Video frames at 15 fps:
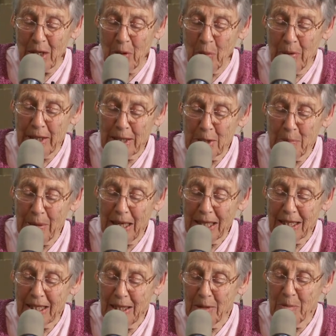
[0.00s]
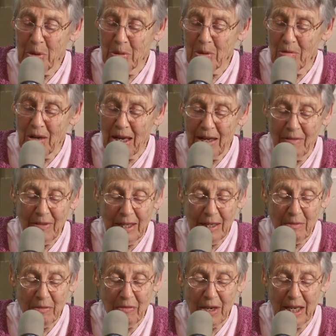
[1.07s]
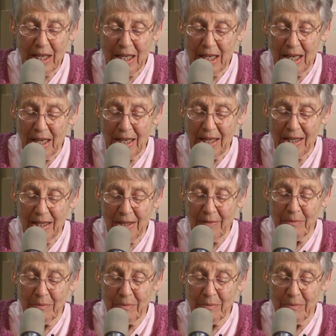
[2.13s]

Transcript: We expected him to arrive late Friday night.